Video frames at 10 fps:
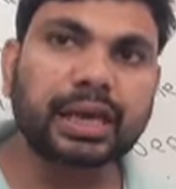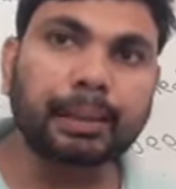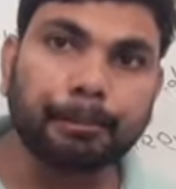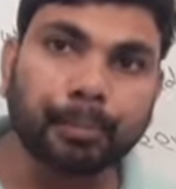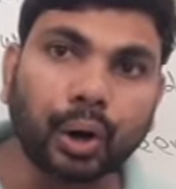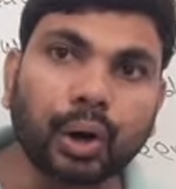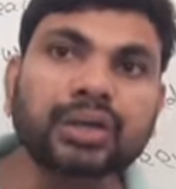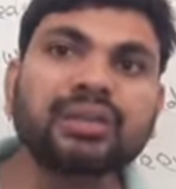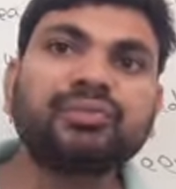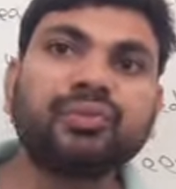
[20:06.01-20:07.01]
A
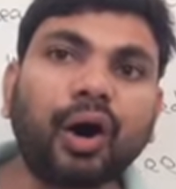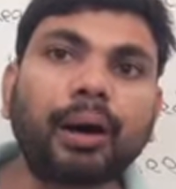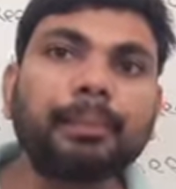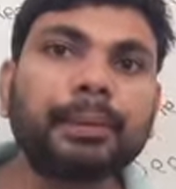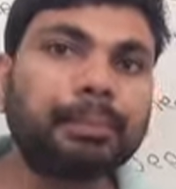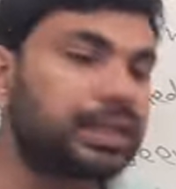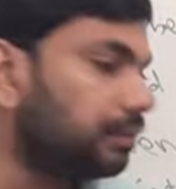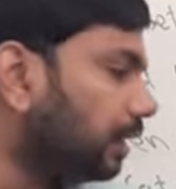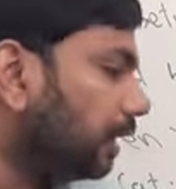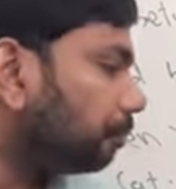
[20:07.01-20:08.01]
bond formed
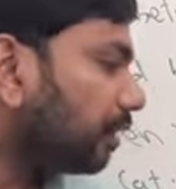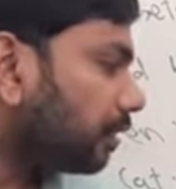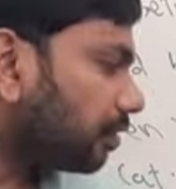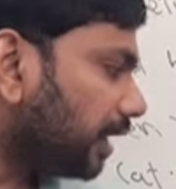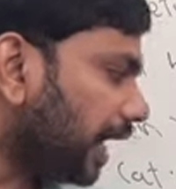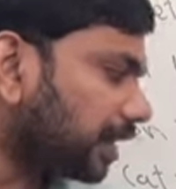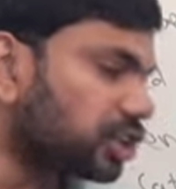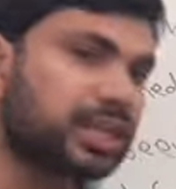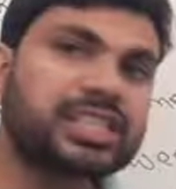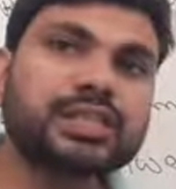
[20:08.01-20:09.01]
between
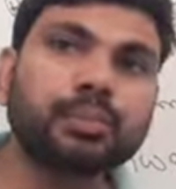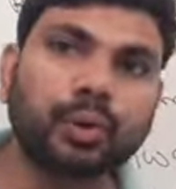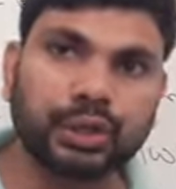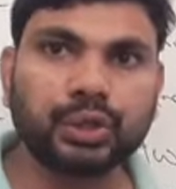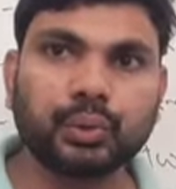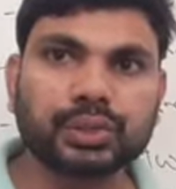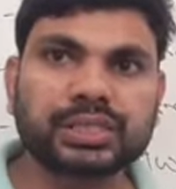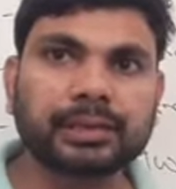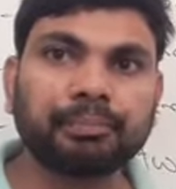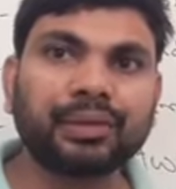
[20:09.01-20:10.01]
reactants
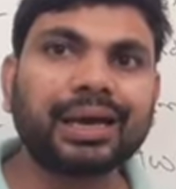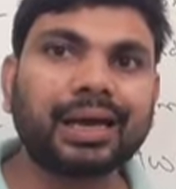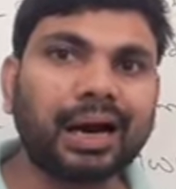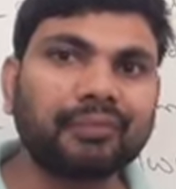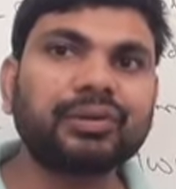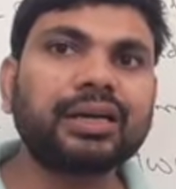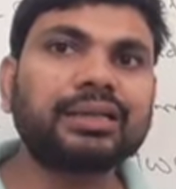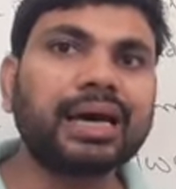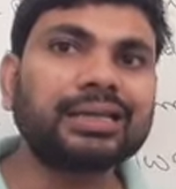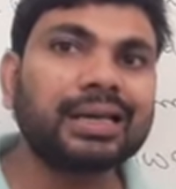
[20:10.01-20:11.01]
molecules. After
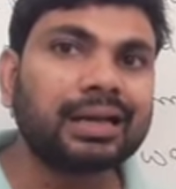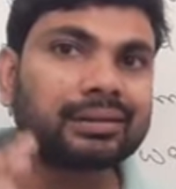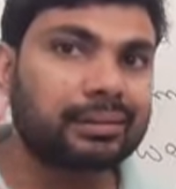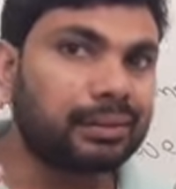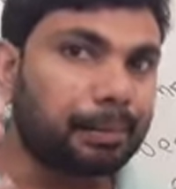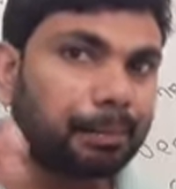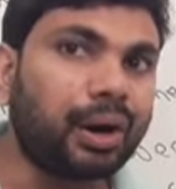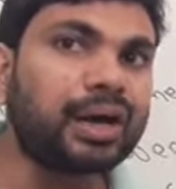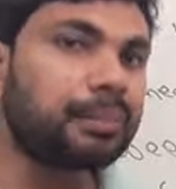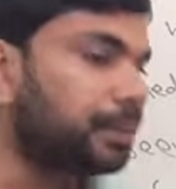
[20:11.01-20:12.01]
that, the
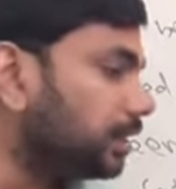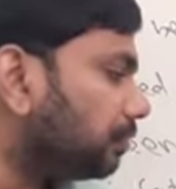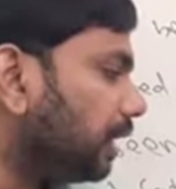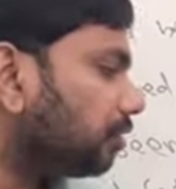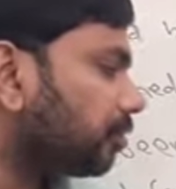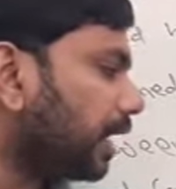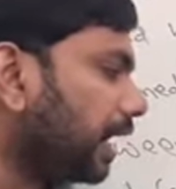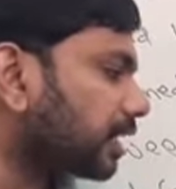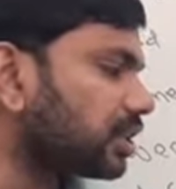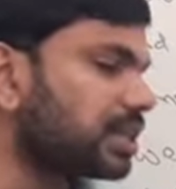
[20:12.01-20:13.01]
bond between
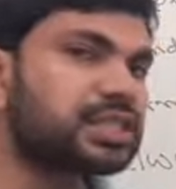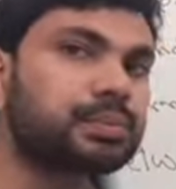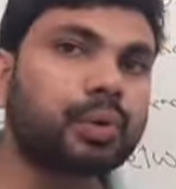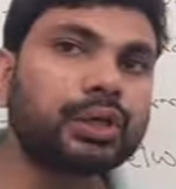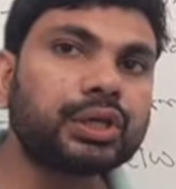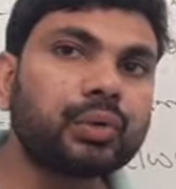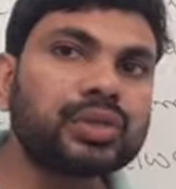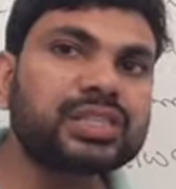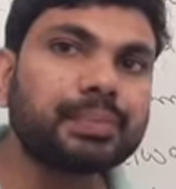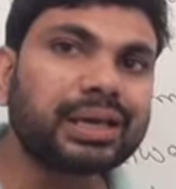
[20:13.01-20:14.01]
reactants
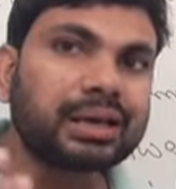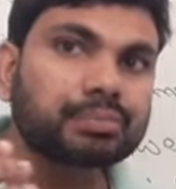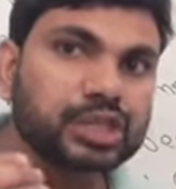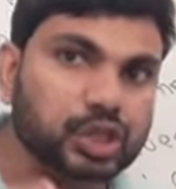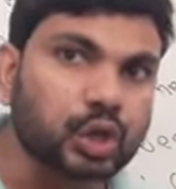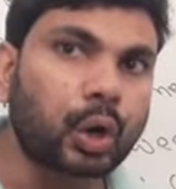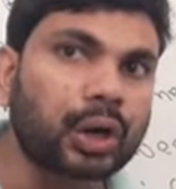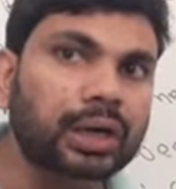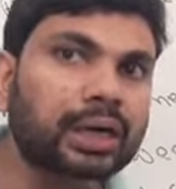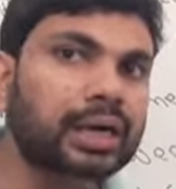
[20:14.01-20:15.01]
molecules becomes
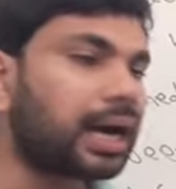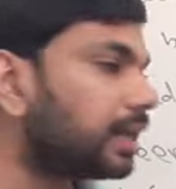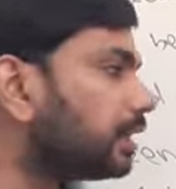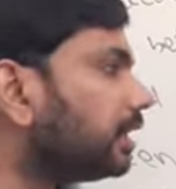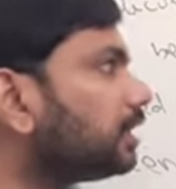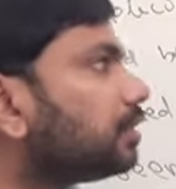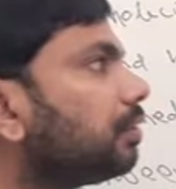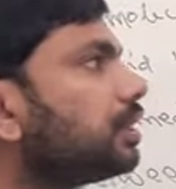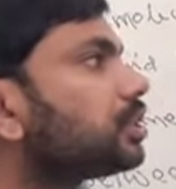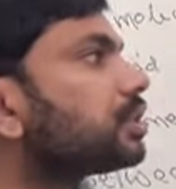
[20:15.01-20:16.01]
stronger and it
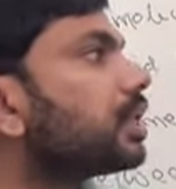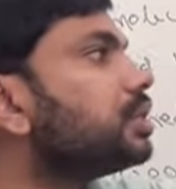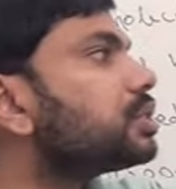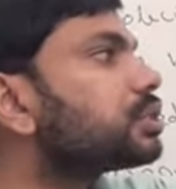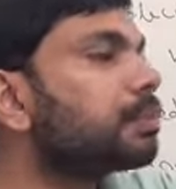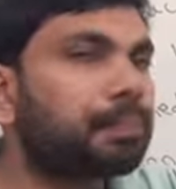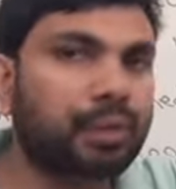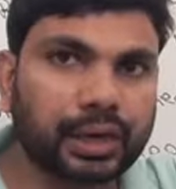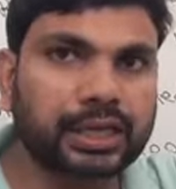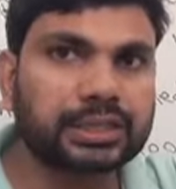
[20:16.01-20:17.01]
will change to
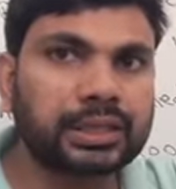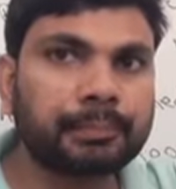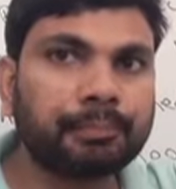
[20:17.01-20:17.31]
product.